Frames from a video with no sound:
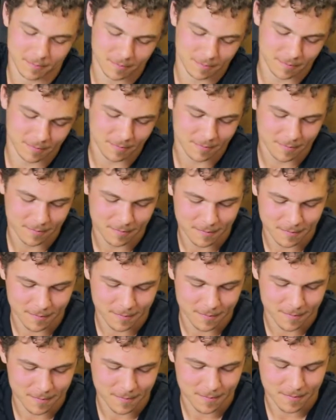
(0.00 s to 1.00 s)

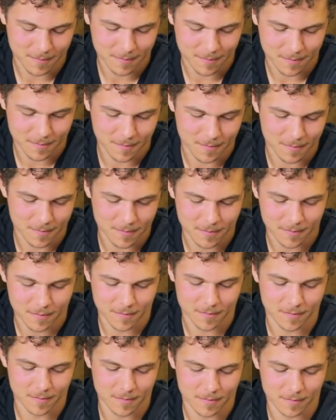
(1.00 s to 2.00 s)

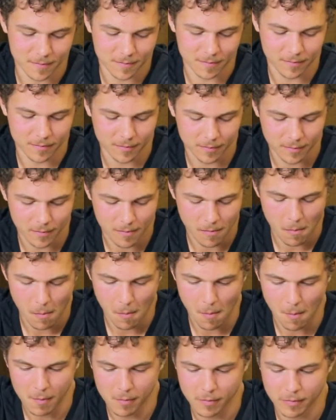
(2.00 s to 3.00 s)

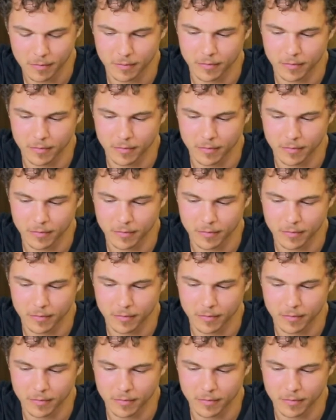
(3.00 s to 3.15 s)
[no speech]